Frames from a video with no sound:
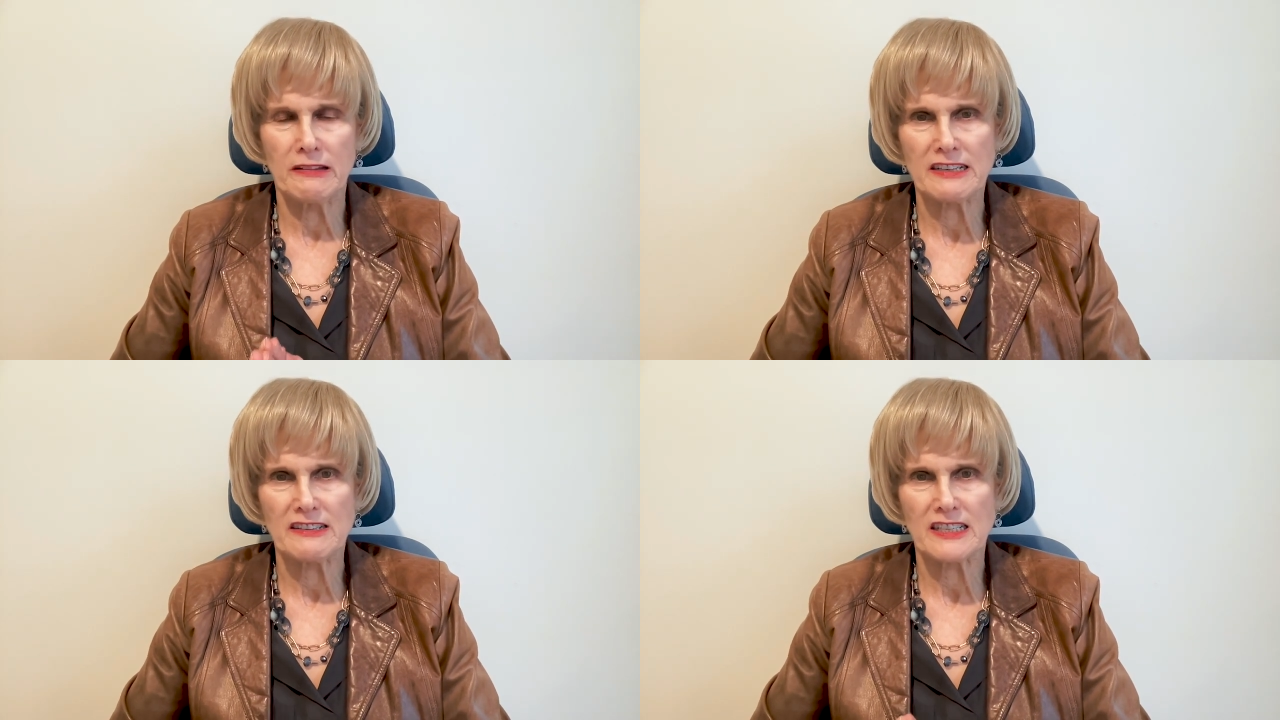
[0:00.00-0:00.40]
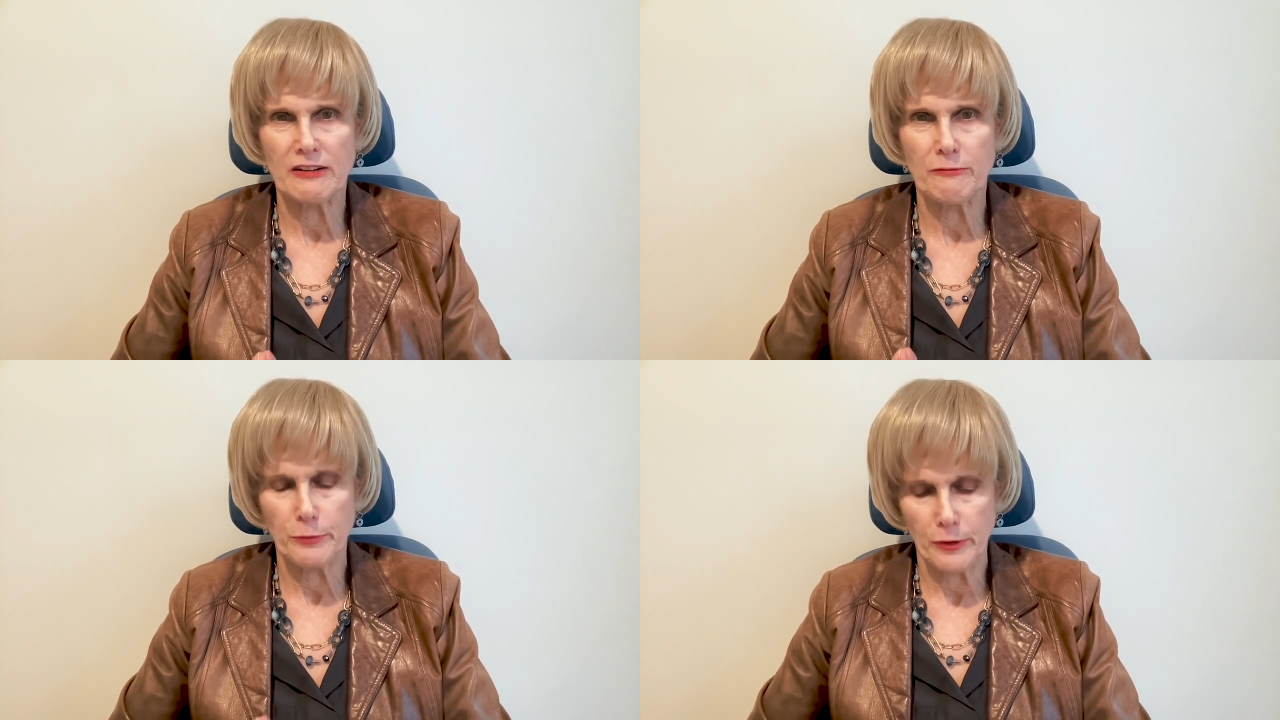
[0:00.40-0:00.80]

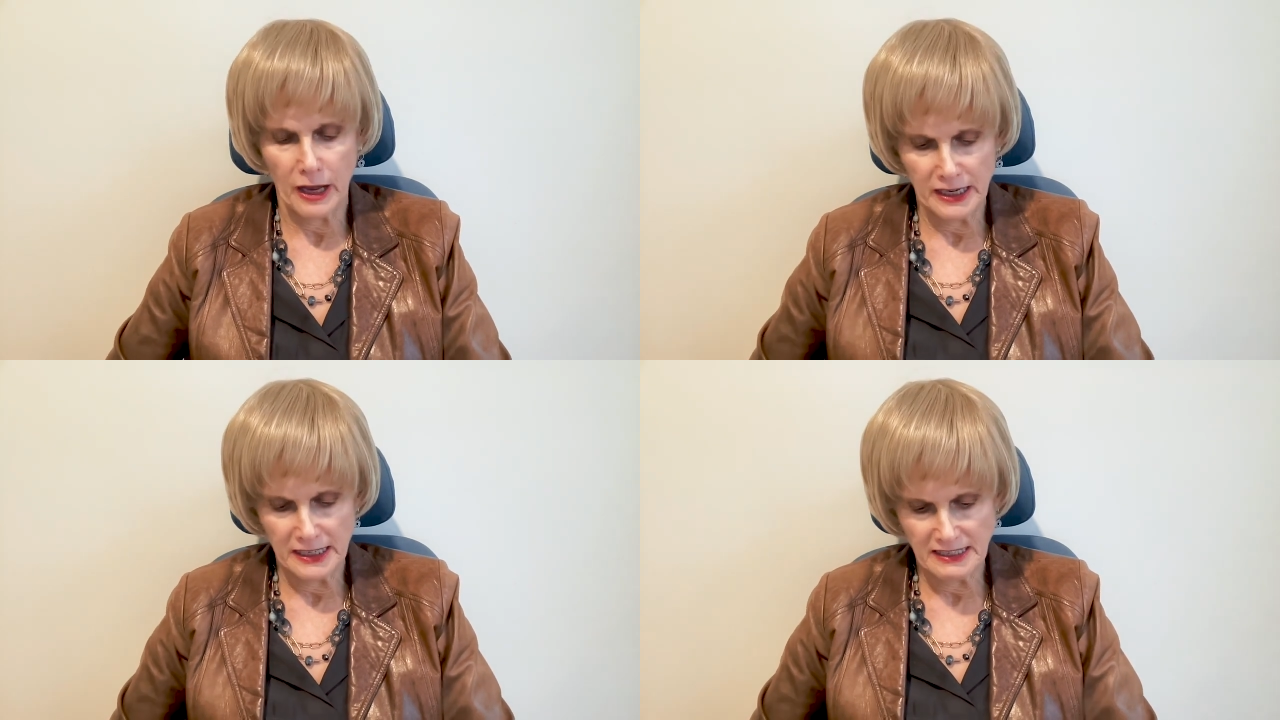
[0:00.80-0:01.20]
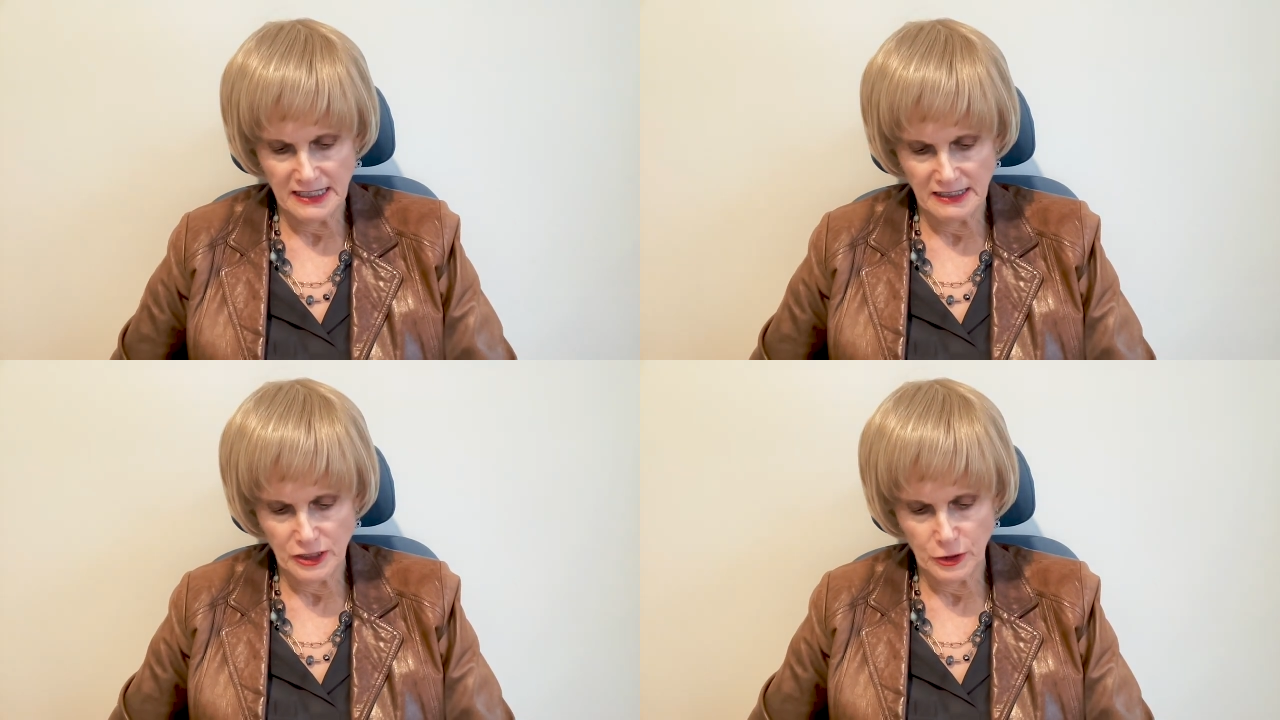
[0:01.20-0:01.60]
list of
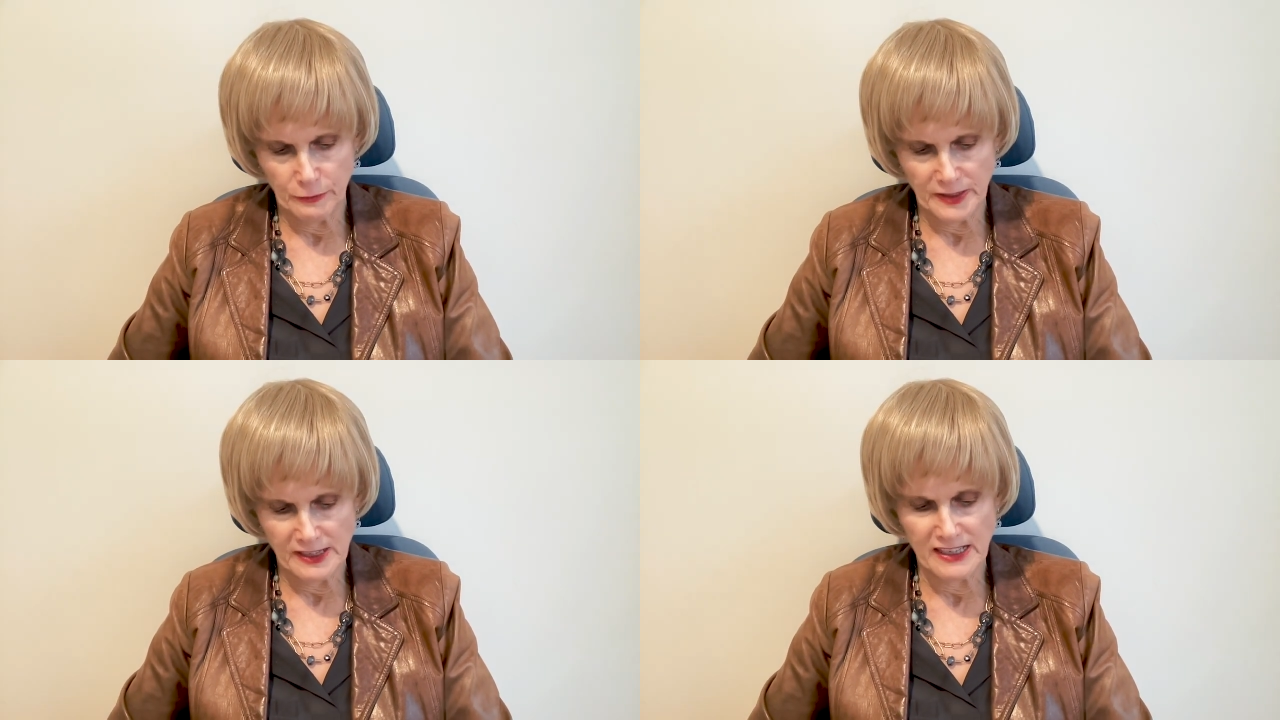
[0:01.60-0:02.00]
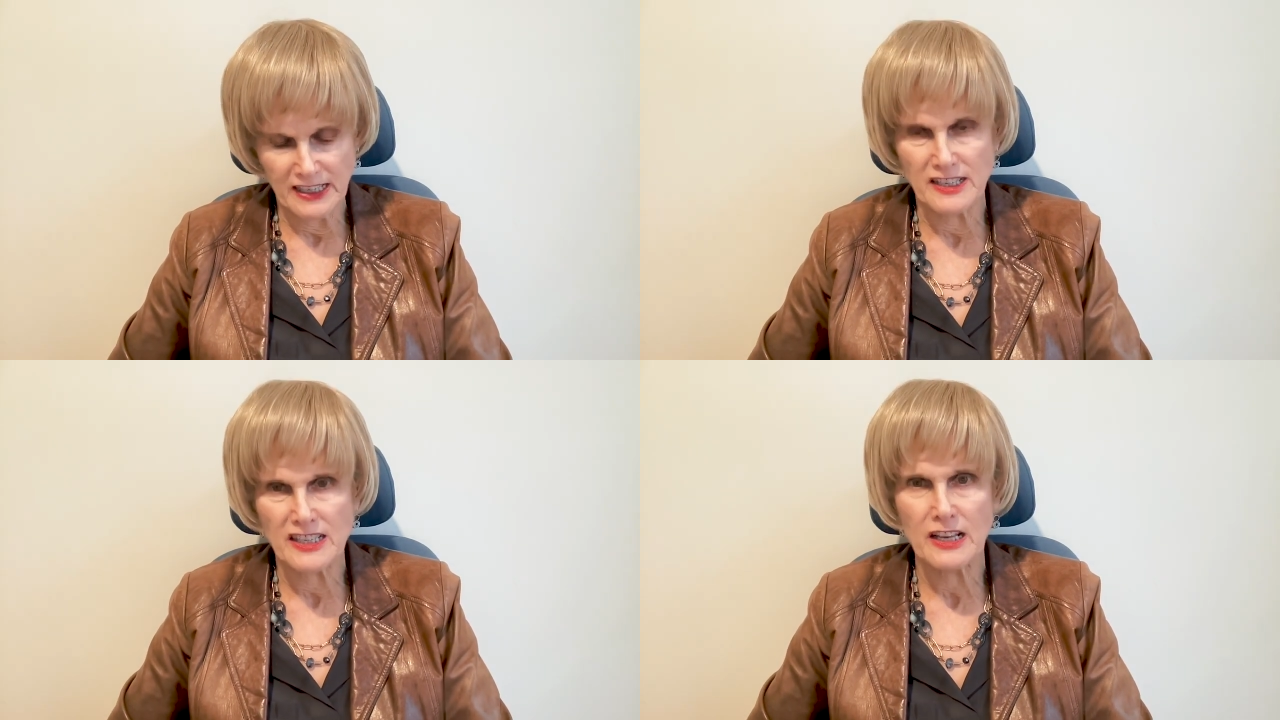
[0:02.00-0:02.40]
products and
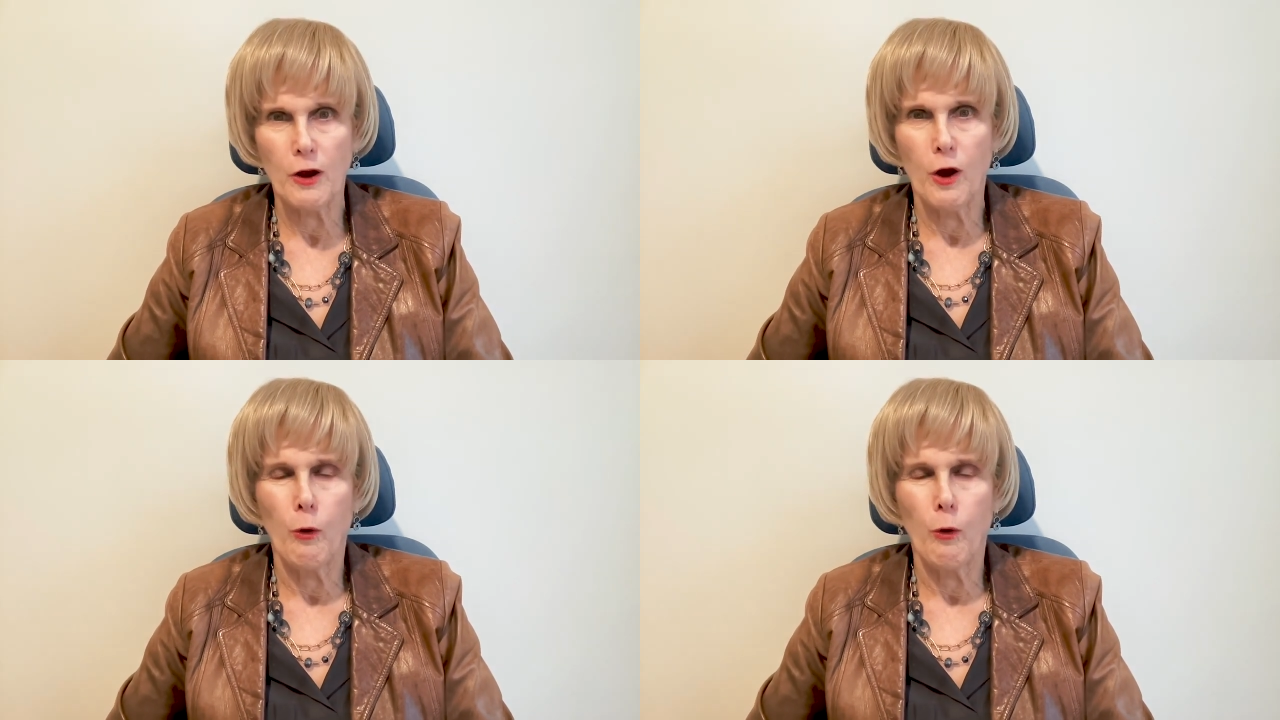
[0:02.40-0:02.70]
services,